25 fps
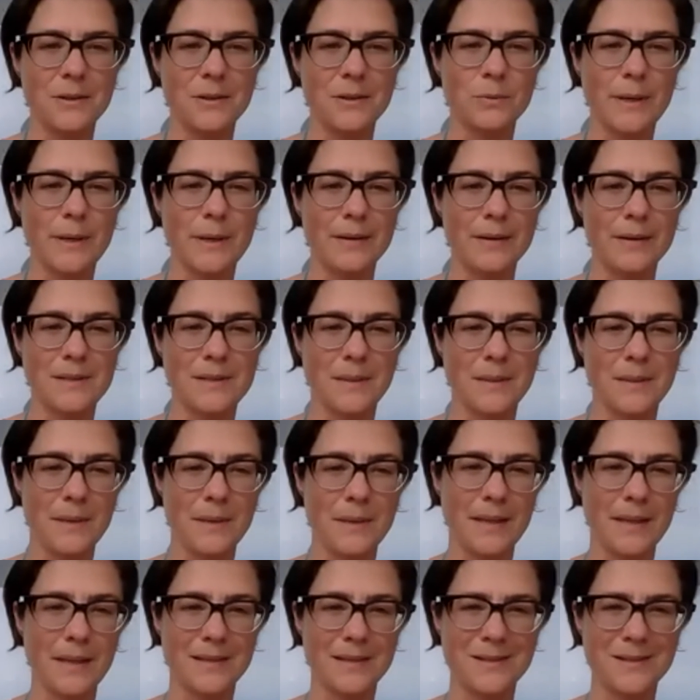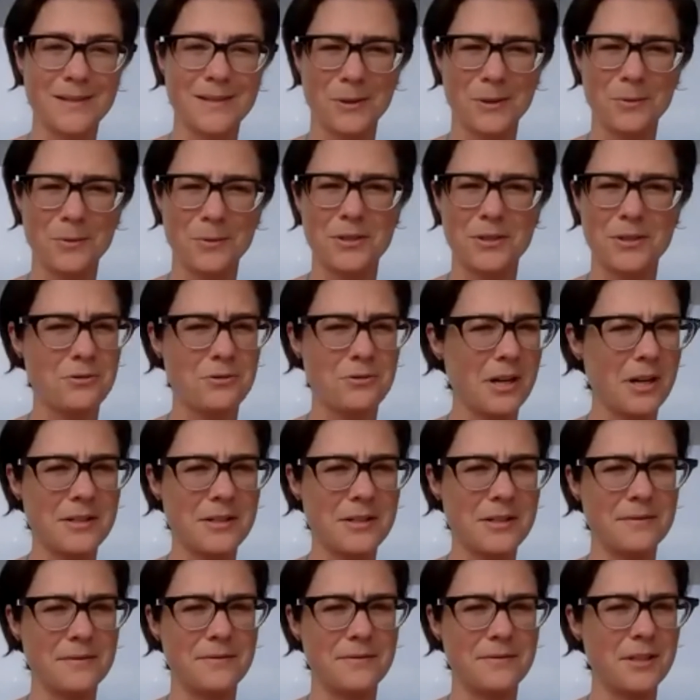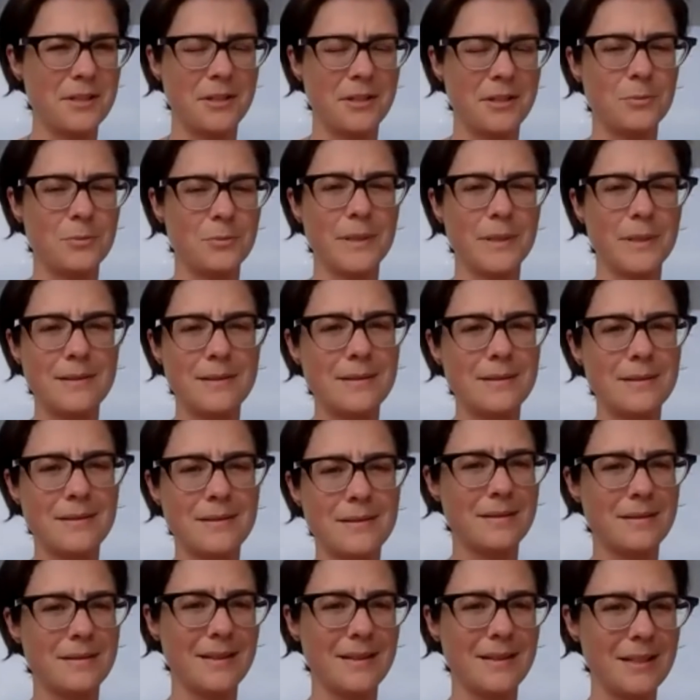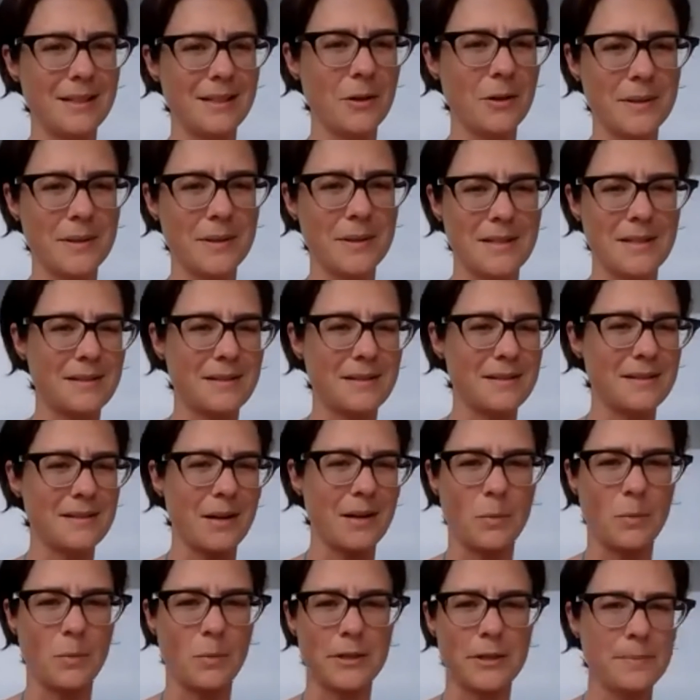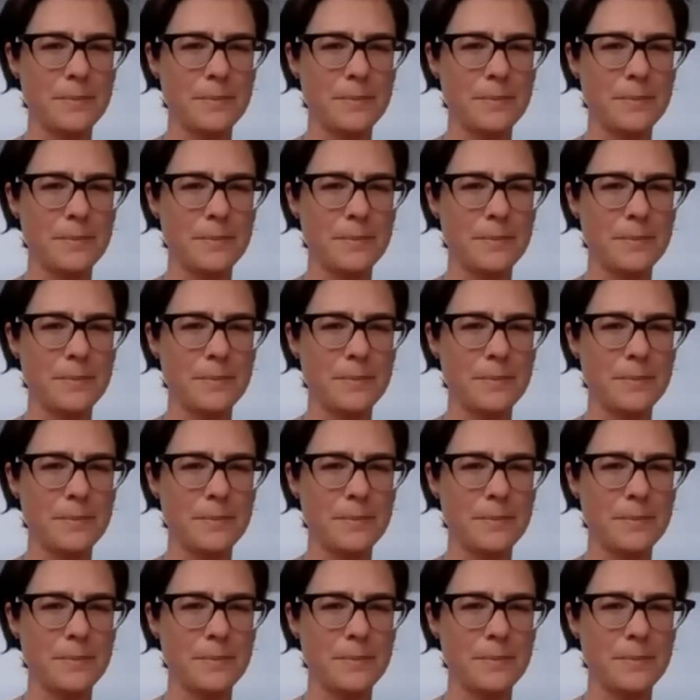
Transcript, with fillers: around something that's so destructive to humans. You know, it's mm-hmm. just like weird yeah.